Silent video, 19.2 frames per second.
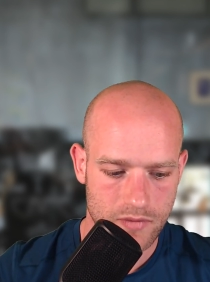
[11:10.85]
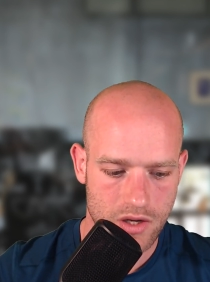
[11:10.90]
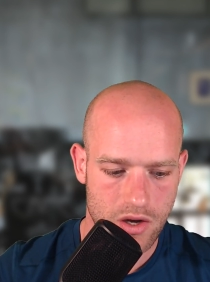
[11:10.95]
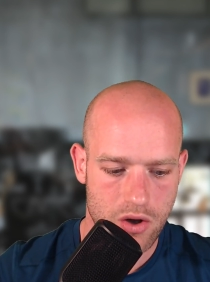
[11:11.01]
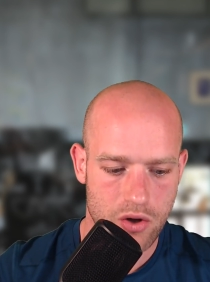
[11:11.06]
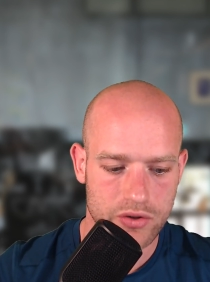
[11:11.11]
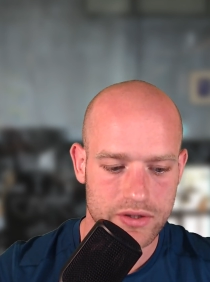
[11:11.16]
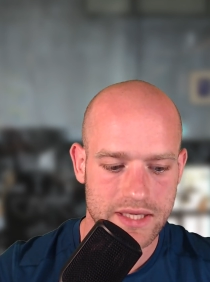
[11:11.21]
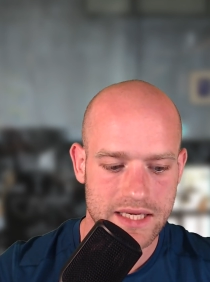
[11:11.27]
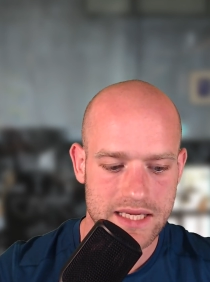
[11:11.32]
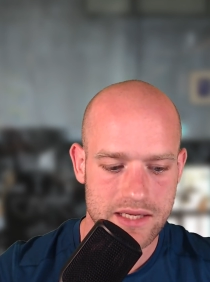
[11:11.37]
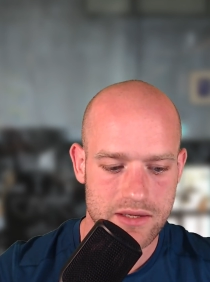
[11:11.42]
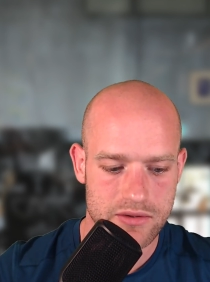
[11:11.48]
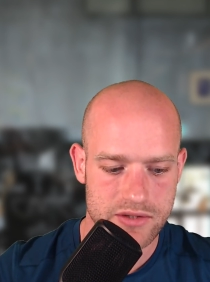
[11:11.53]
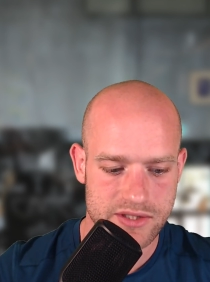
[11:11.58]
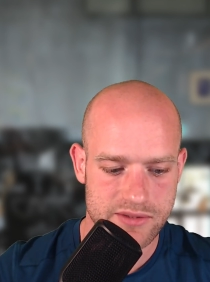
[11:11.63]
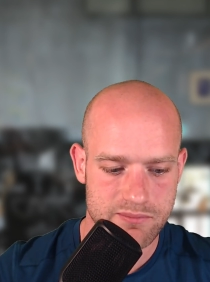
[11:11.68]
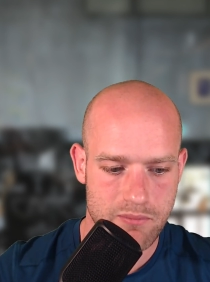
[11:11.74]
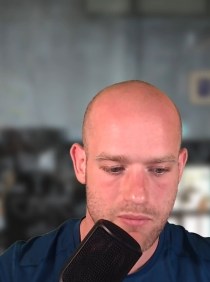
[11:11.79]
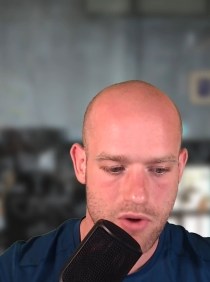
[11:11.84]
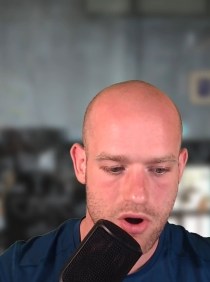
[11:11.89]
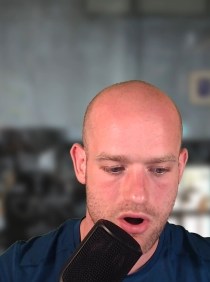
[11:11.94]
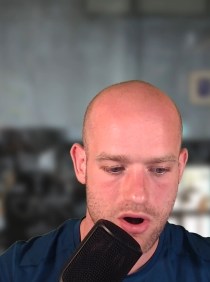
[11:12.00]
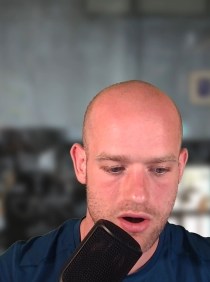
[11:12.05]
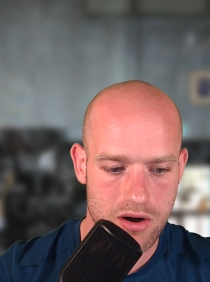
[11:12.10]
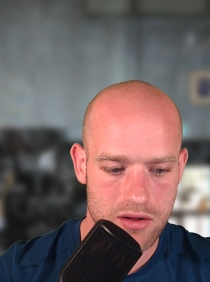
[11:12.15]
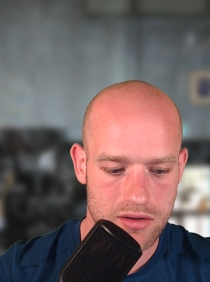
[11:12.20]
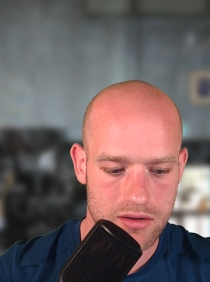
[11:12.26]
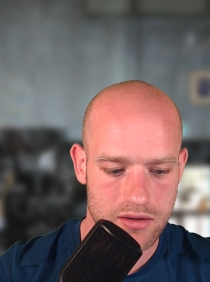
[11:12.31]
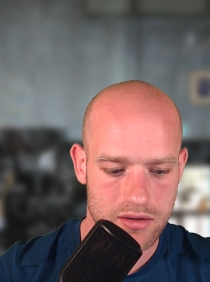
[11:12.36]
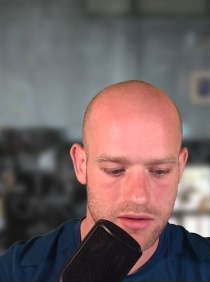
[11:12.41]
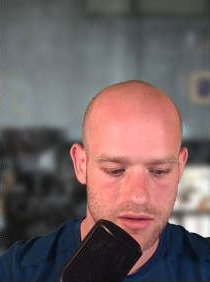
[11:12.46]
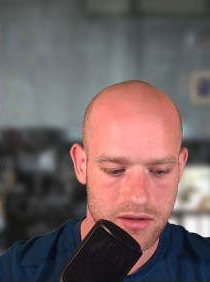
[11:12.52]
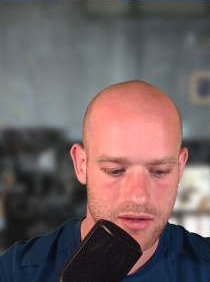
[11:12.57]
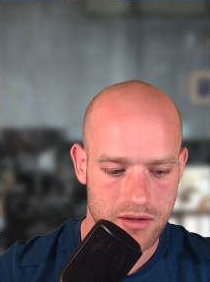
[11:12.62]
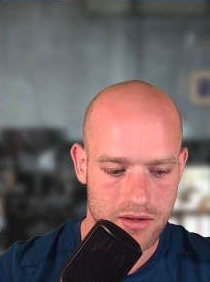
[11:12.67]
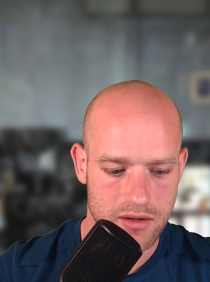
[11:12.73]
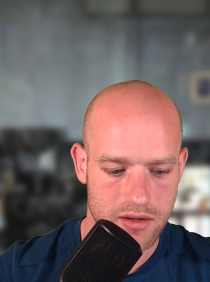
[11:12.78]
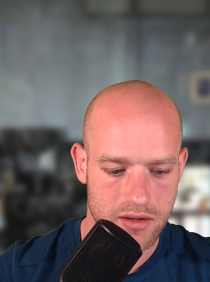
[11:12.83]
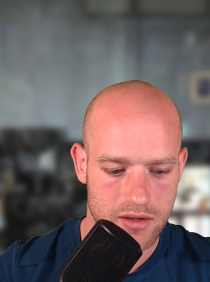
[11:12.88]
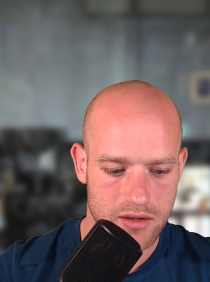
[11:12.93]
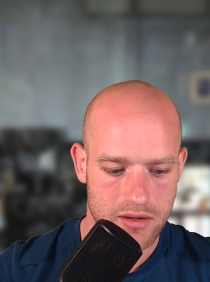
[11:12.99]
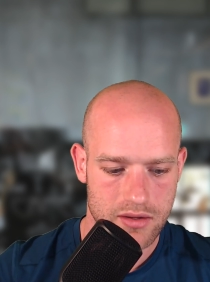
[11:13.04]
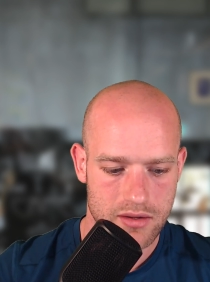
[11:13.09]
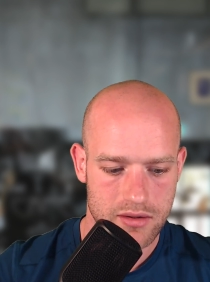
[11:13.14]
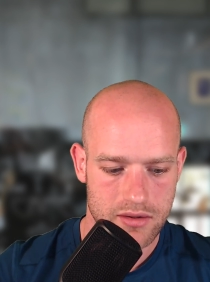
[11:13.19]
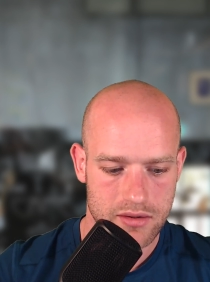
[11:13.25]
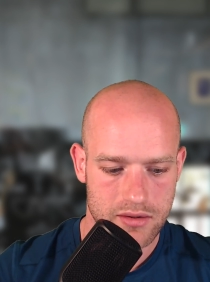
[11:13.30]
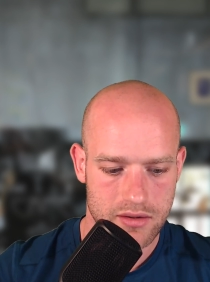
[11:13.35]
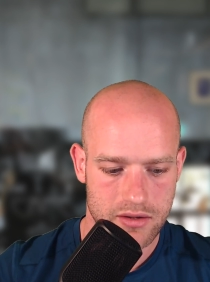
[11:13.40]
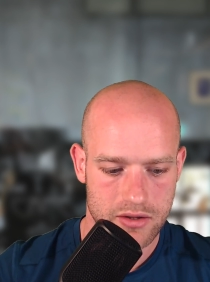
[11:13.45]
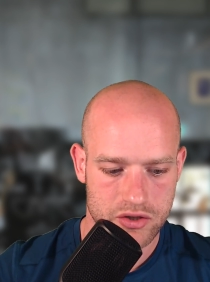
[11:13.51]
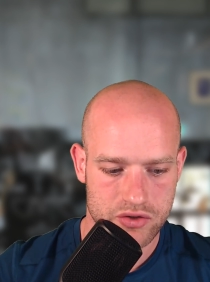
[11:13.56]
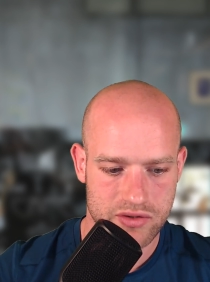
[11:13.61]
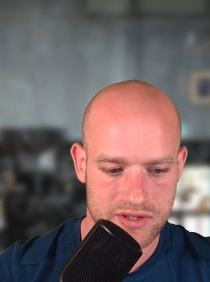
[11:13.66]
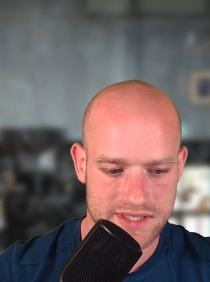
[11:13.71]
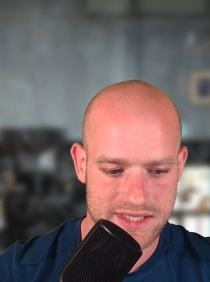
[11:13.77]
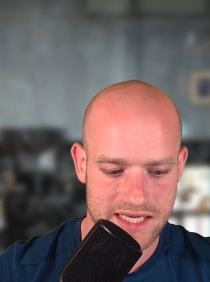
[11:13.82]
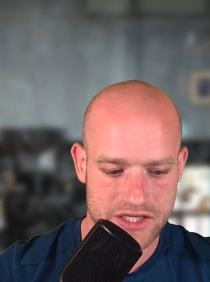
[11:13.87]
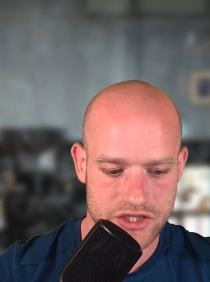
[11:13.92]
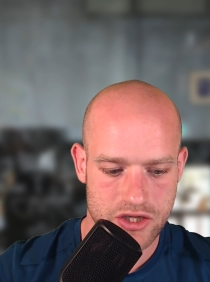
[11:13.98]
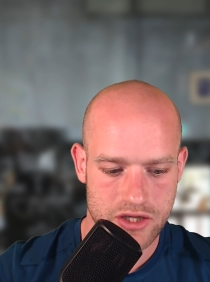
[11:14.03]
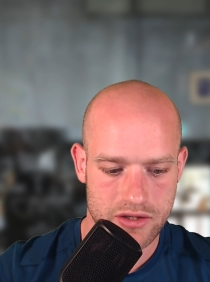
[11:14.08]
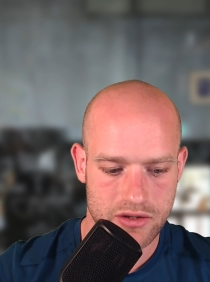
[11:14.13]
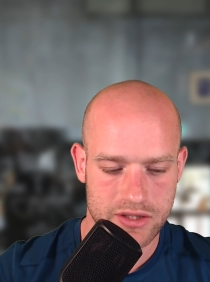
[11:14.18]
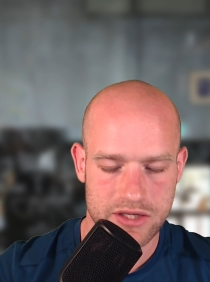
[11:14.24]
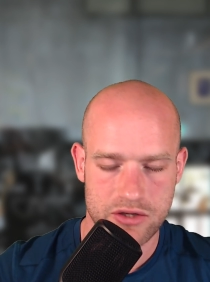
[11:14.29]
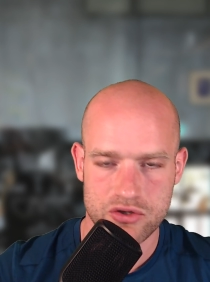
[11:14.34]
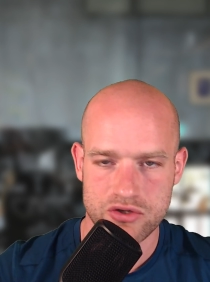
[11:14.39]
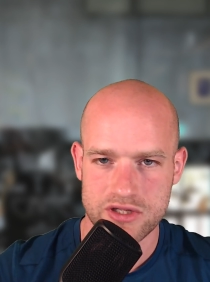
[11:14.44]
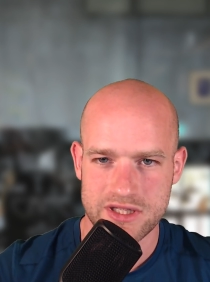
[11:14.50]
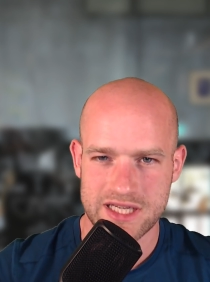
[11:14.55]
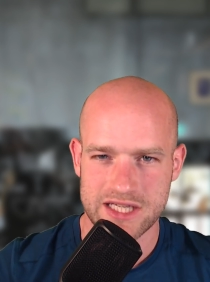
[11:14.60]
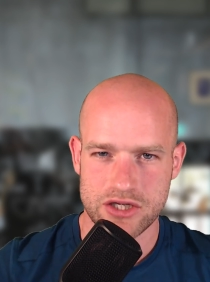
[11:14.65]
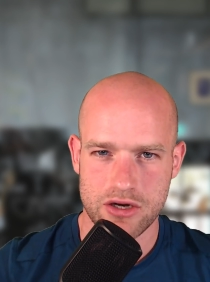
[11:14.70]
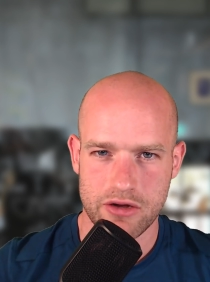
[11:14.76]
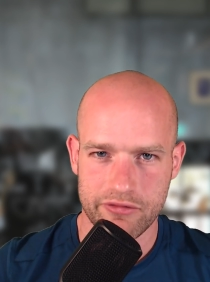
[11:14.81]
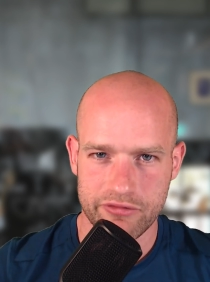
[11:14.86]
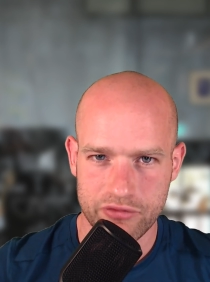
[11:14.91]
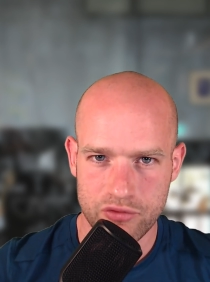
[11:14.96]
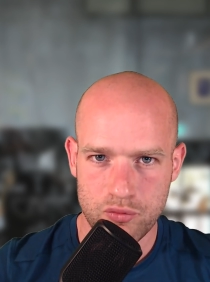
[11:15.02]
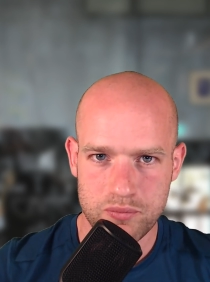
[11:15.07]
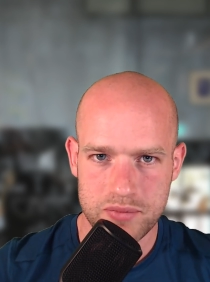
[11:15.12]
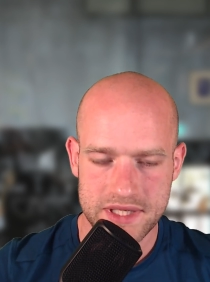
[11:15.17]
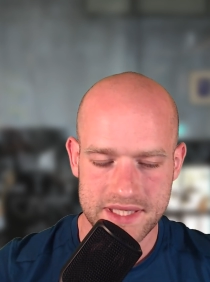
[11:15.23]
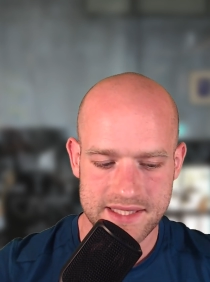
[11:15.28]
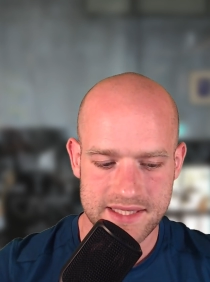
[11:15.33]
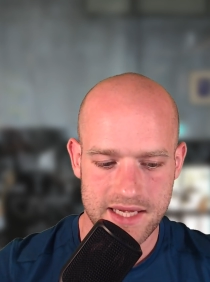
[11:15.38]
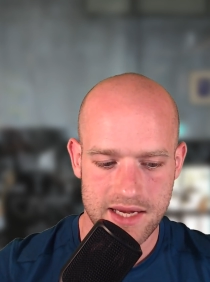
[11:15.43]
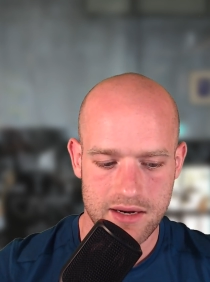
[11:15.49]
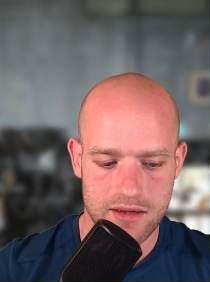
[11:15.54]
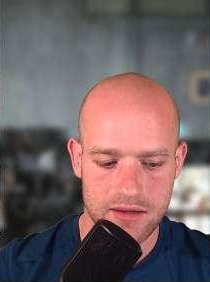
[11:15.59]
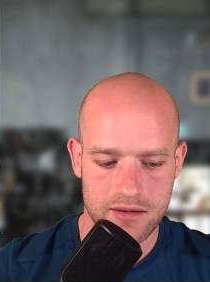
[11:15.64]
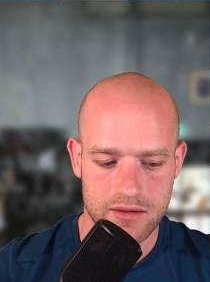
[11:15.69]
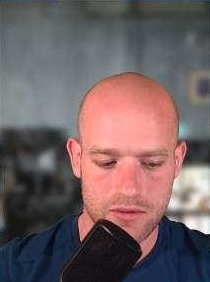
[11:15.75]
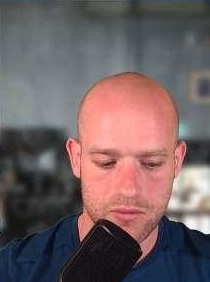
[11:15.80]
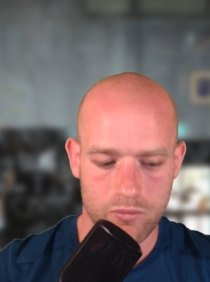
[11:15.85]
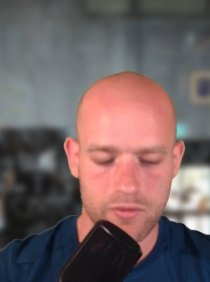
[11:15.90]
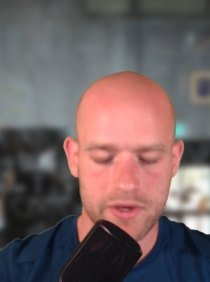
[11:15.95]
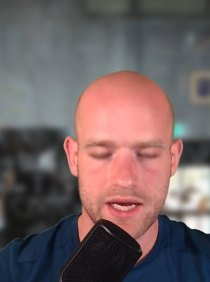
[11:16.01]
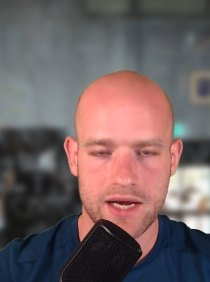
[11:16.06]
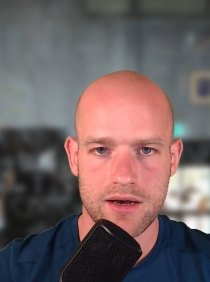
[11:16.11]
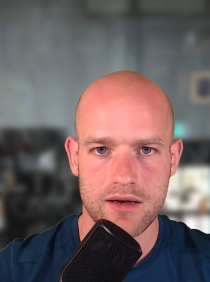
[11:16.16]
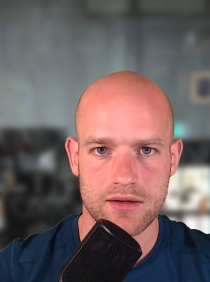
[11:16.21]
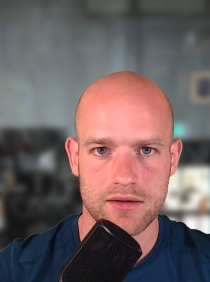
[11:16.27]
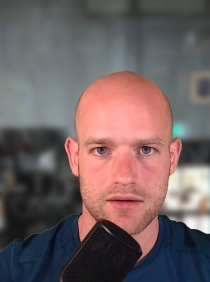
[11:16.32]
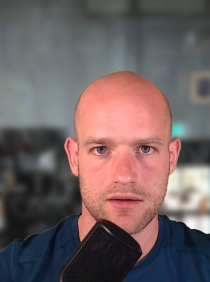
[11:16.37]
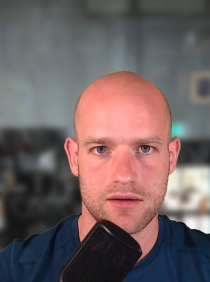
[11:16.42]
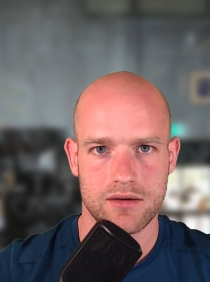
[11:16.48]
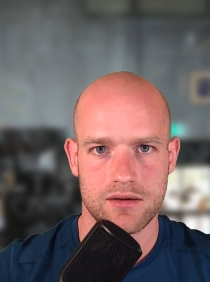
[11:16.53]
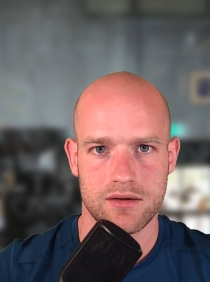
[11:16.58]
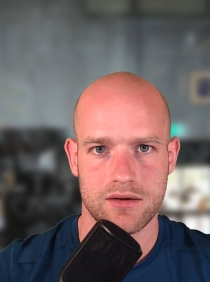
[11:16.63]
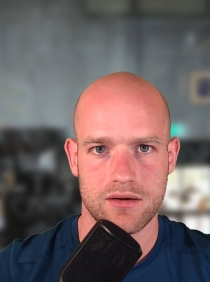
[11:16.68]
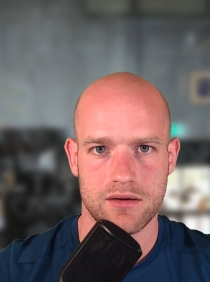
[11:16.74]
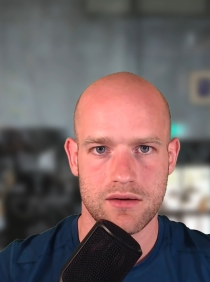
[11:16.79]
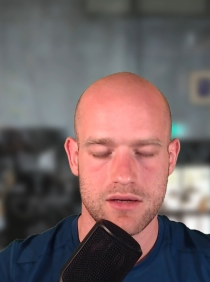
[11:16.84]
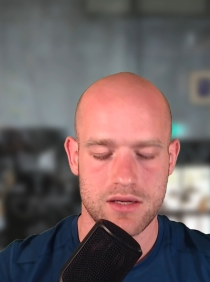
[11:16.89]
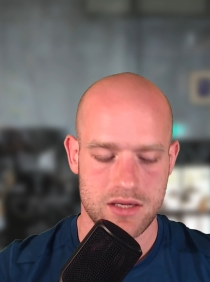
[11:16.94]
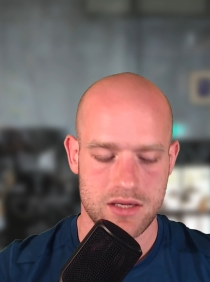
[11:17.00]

only a small translation, only a translation of few pixels will